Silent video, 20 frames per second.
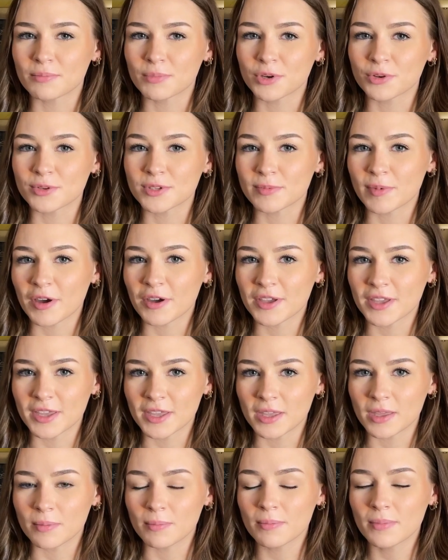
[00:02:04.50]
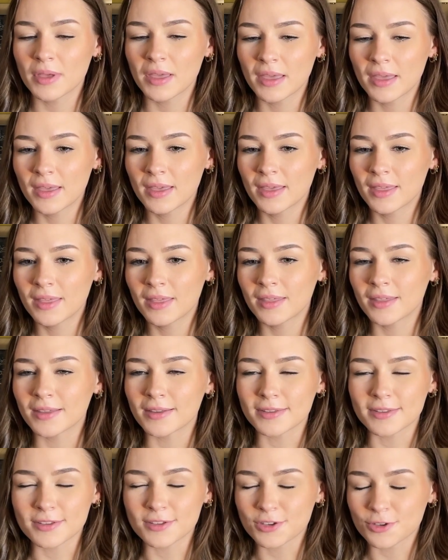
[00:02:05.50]
book was about him. He
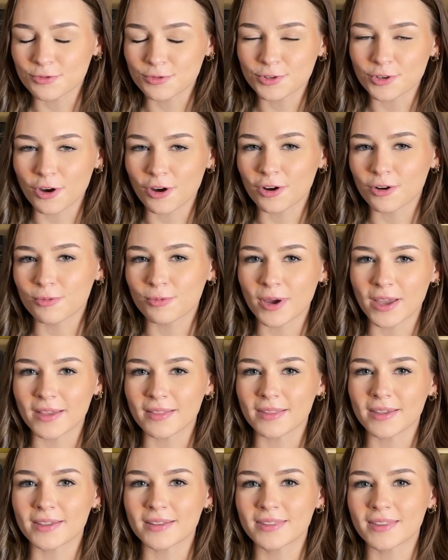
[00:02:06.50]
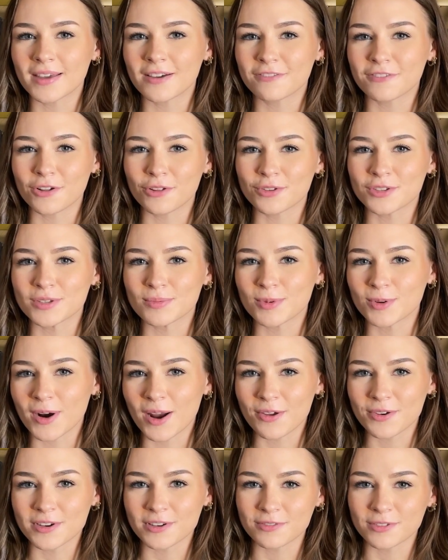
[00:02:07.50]
has this cute dog, Waylon, that follows him
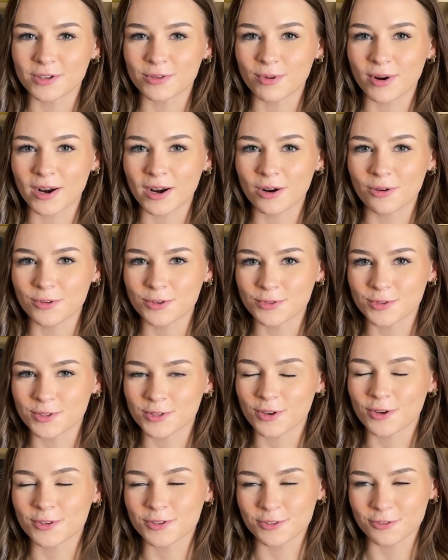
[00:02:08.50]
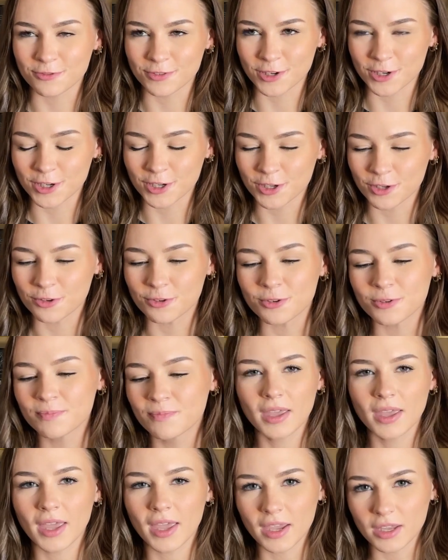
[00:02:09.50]
around everywhere, which was also very cute.
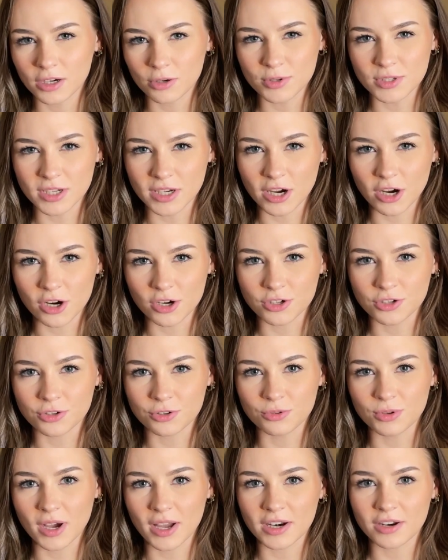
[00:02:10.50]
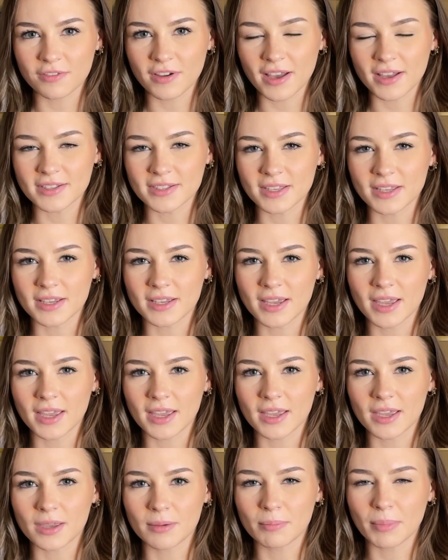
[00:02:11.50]
Ada was a character who kind of has like
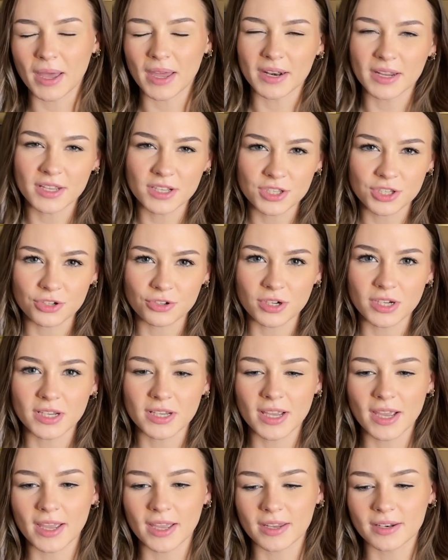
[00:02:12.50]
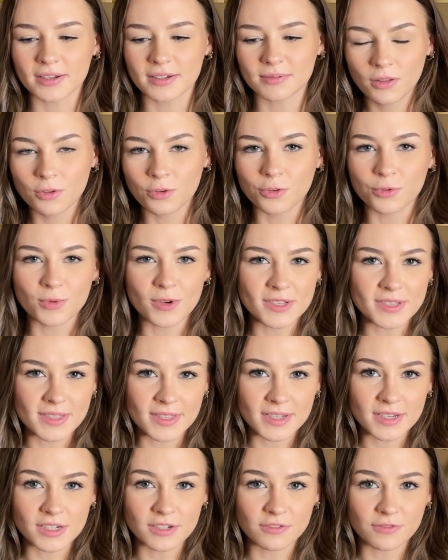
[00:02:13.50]
a bad history and who's
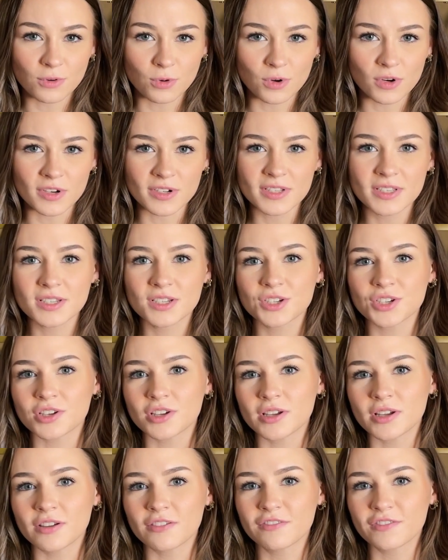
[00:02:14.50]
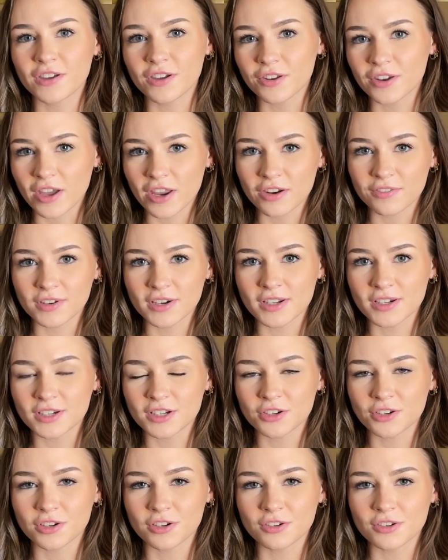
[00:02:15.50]
recently divorced. She failed out of an
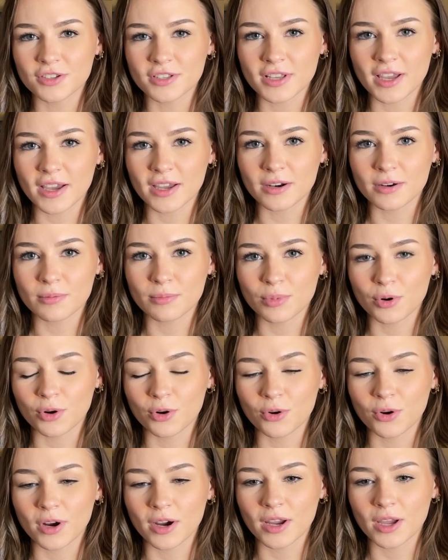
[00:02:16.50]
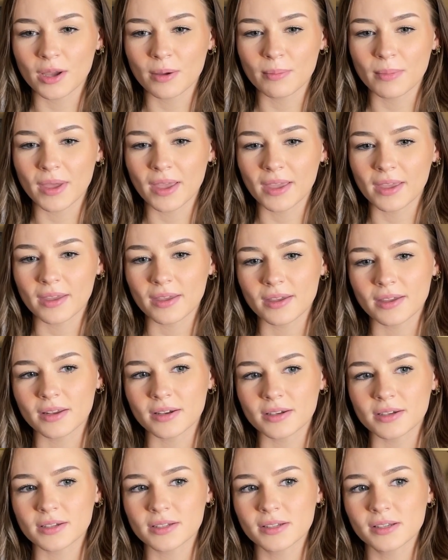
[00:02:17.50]
interior design program and